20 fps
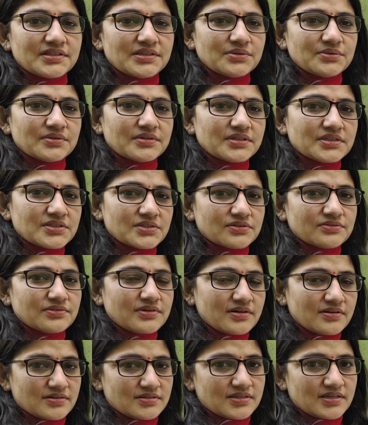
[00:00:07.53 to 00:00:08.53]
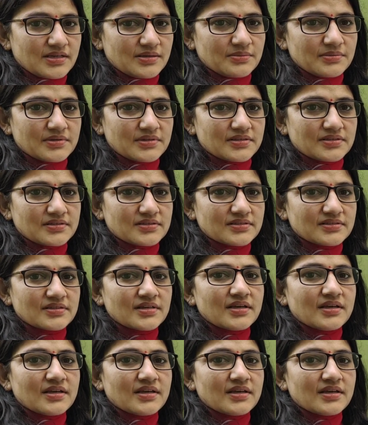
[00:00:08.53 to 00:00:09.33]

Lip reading: units of our syllabus,